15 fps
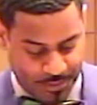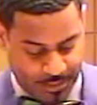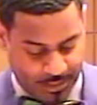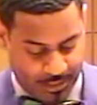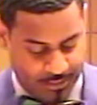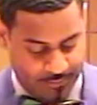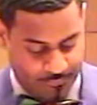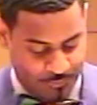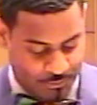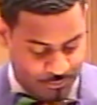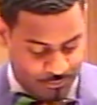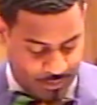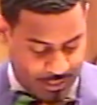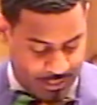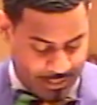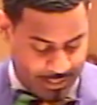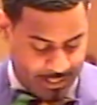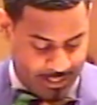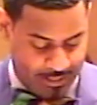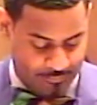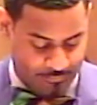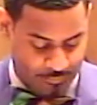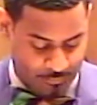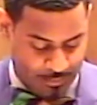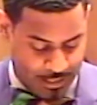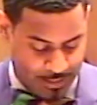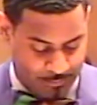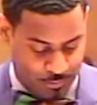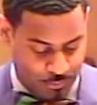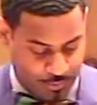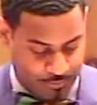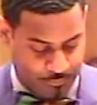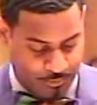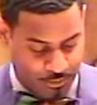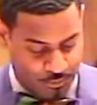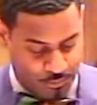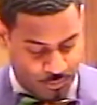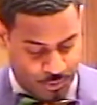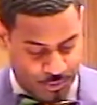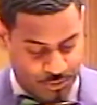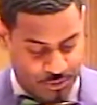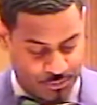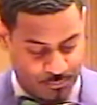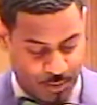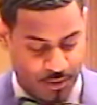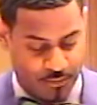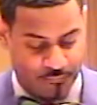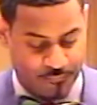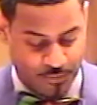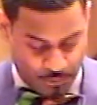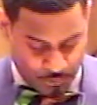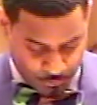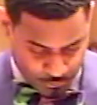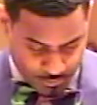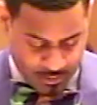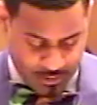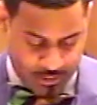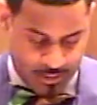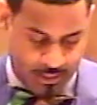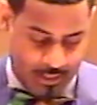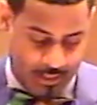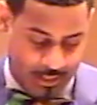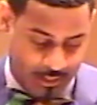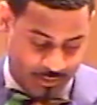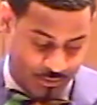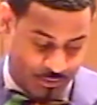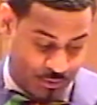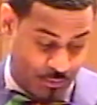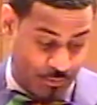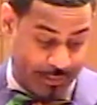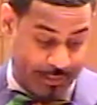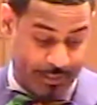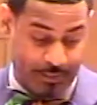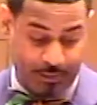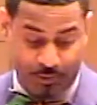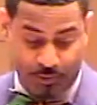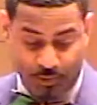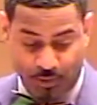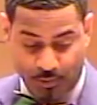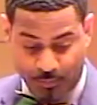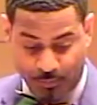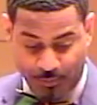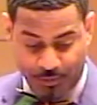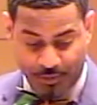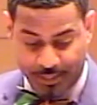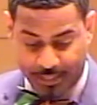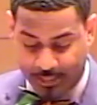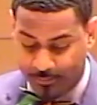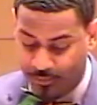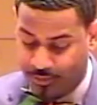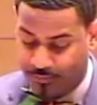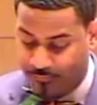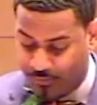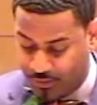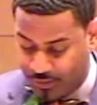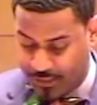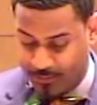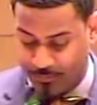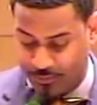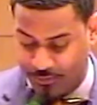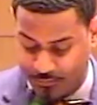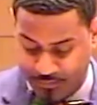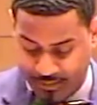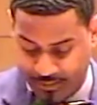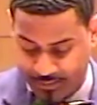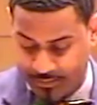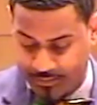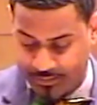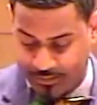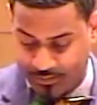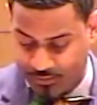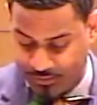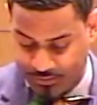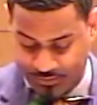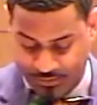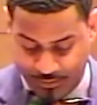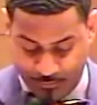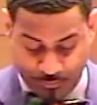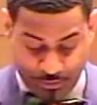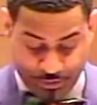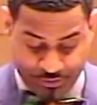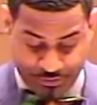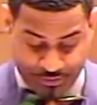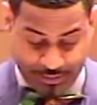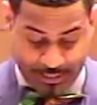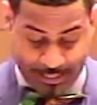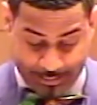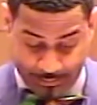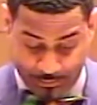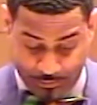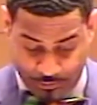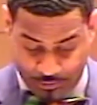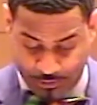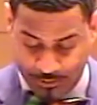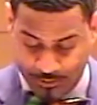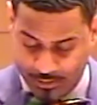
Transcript: Uh, if you do not have a Bible with you or your smartphone, uh, just go ahead and look on with your neighbor. If your neighbor is being stingy, say, The preacher said I can look.